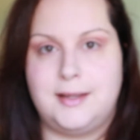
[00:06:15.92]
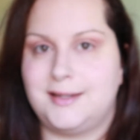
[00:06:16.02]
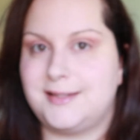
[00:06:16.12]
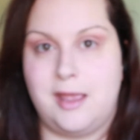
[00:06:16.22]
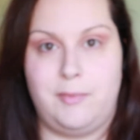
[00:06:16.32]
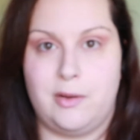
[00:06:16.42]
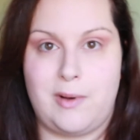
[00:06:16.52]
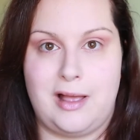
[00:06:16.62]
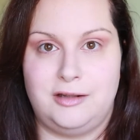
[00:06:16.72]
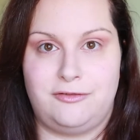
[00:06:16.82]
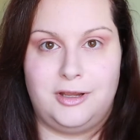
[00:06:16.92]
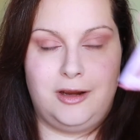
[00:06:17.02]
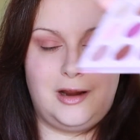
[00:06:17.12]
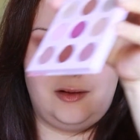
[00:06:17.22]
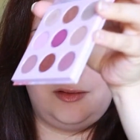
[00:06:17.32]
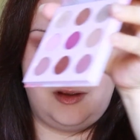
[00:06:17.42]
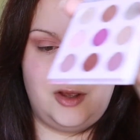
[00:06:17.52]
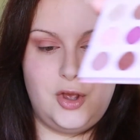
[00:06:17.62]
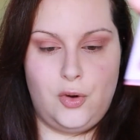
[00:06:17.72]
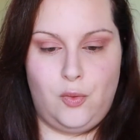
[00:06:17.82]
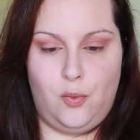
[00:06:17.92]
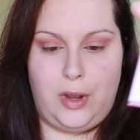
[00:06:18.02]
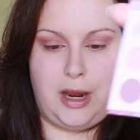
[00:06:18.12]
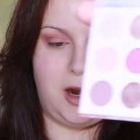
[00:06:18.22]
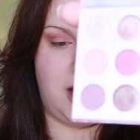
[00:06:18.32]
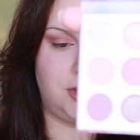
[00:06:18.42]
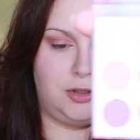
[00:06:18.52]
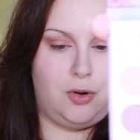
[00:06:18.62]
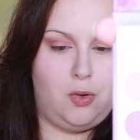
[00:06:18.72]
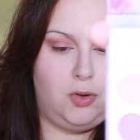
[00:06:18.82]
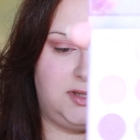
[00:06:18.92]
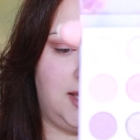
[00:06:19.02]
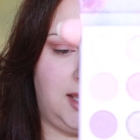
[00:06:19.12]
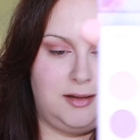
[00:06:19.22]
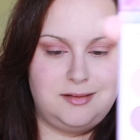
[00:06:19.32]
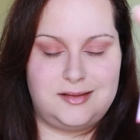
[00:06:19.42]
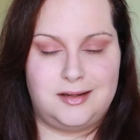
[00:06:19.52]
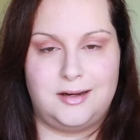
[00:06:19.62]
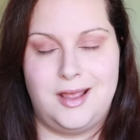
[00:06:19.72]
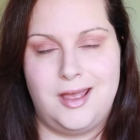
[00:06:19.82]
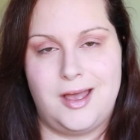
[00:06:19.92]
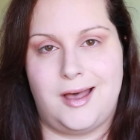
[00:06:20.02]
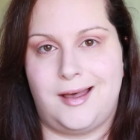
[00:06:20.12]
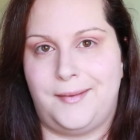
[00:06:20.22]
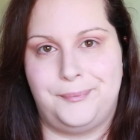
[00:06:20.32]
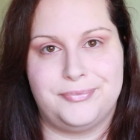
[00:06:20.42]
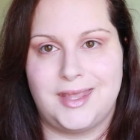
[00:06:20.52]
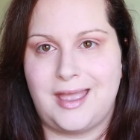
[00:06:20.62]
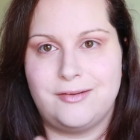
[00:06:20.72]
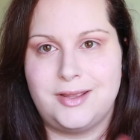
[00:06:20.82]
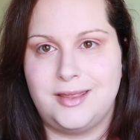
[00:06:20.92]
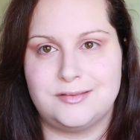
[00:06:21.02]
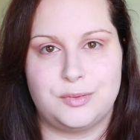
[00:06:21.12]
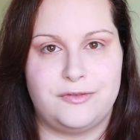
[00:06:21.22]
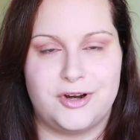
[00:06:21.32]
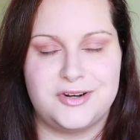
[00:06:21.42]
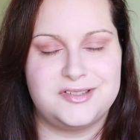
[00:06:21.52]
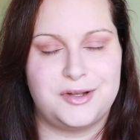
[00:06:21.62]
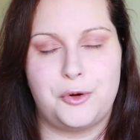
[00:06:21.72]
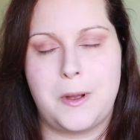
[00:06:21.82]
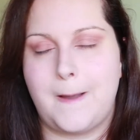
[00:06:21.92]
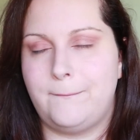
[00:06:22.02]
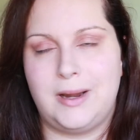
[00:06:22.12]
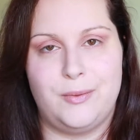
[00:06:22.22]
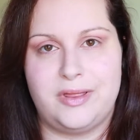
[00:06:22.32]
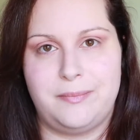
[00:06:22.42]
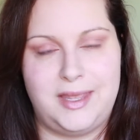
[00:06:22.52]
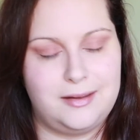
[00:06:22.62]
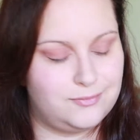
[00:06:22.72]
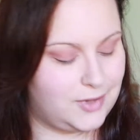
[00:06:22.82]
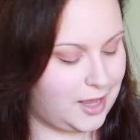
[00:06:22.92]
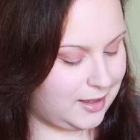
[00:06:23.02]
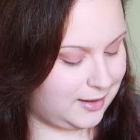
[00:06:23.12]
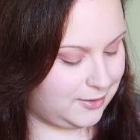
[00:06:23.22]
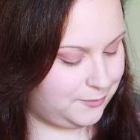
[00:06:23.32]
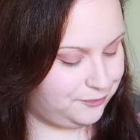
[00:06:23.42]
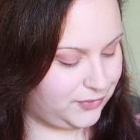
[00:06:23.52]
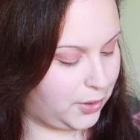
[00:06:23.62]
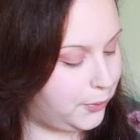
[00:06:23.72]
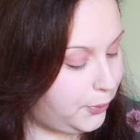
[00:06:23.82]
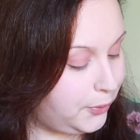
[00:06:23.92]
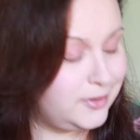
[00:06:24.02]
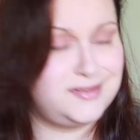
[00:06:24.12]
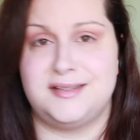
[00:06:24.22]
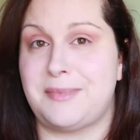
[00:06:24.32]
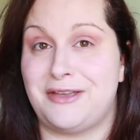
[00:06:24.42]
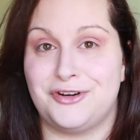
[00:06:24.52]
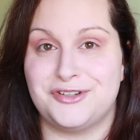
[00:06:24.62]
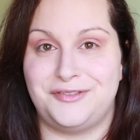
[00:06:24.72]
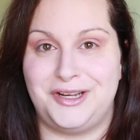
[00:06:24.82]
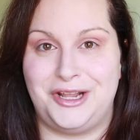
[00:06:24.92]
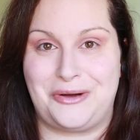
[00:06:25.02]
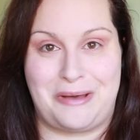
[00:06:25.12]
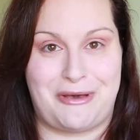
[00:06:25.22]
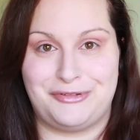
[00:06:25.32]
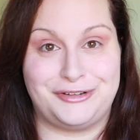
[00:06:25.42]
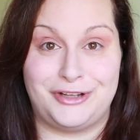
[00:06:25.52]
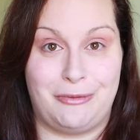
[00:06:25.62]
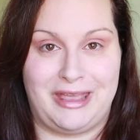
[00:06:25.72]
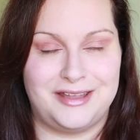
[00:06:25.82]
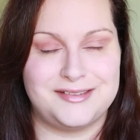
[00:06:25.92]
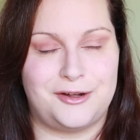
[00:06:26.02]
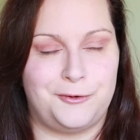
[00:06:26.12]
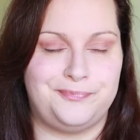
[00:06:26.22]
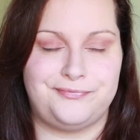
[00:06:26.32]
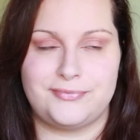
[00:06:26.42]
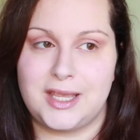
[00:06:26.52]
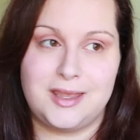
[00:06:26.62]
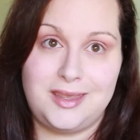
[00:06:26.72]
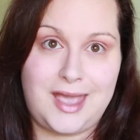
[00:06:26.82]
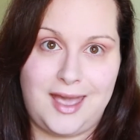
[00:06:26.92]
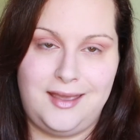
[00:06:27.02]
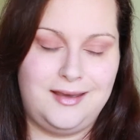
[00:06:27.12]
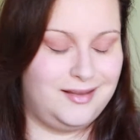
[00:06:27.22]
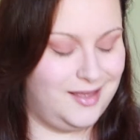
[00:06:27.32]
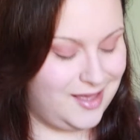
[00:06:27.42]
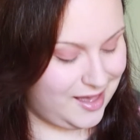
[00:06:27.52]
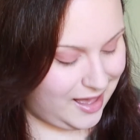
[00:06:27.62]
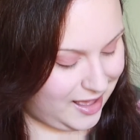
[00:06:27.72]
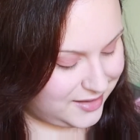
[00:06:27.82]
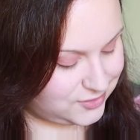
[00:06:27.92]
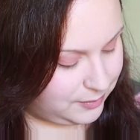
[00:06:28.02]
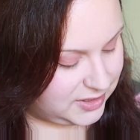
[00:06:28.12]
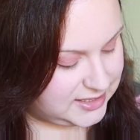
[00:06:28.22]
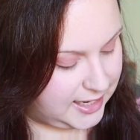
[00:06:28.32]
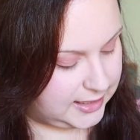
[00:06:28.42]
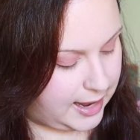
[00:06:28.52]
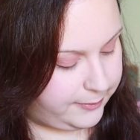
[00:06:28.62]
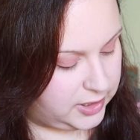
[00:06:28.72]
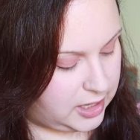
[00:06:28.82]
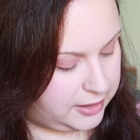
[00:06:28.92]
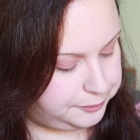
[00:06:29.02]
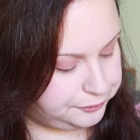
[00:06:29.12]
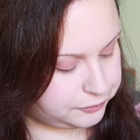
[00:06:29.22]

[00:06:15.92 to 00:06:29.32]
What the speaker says: going to take me a while to figure out where I should hold things, and everything's reversed, so bear with me. This is my first video I'm ever filming, so yay. So I'm going to take Nebula.